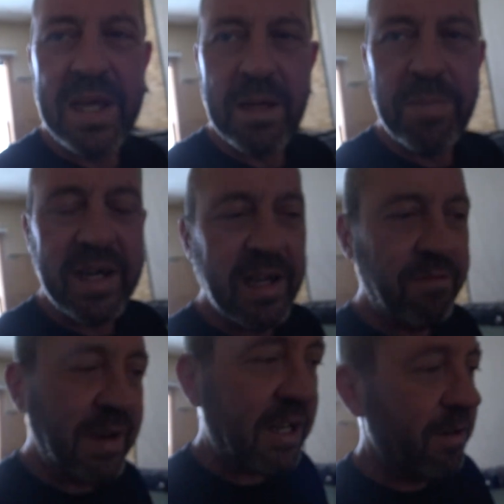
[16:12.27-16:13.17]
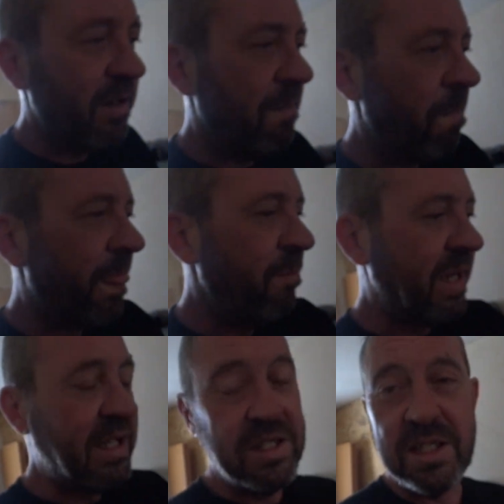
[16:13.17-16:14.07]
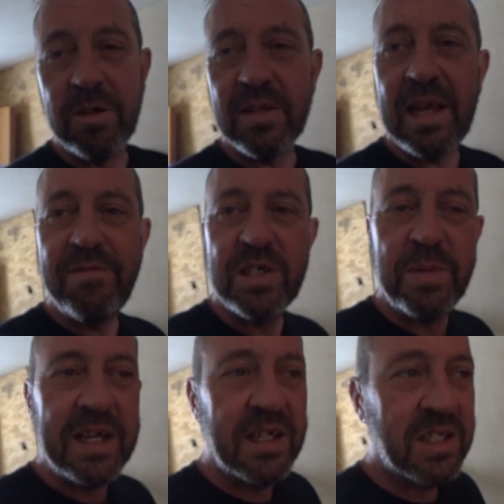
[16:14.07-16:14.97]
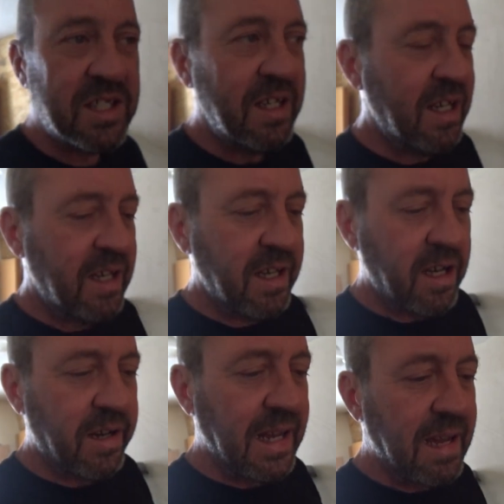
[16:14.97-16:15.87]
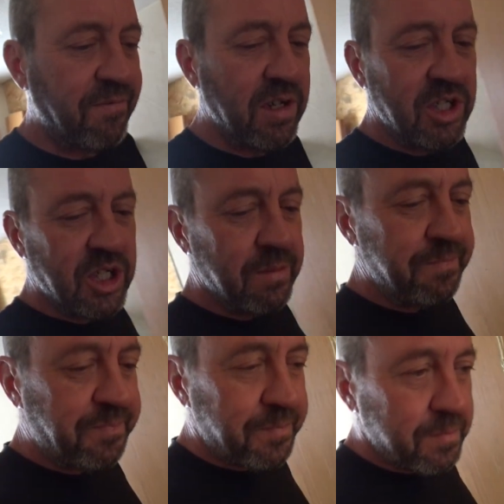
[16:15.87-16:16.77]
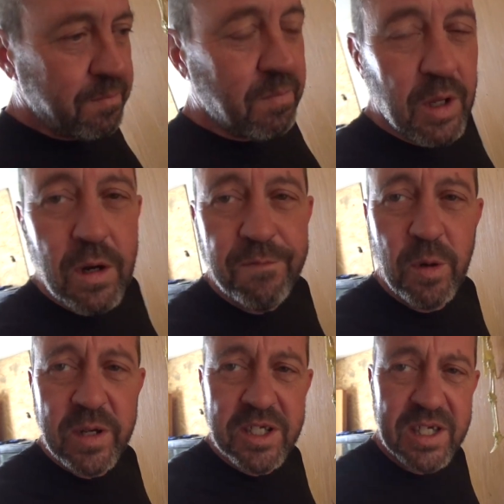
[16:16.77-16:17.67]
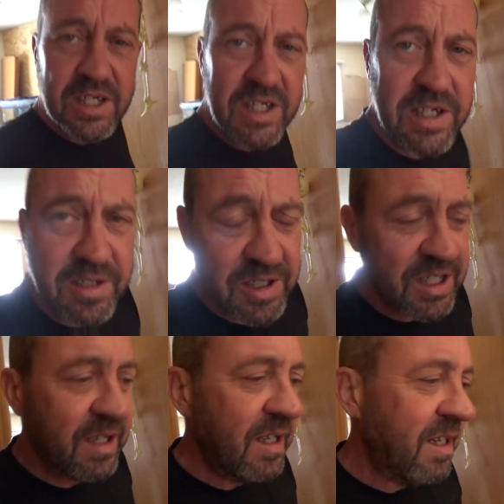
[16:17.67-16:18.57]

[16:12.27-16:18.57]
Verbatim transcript: magpie on record? Because their lifespans, on average, are four to six years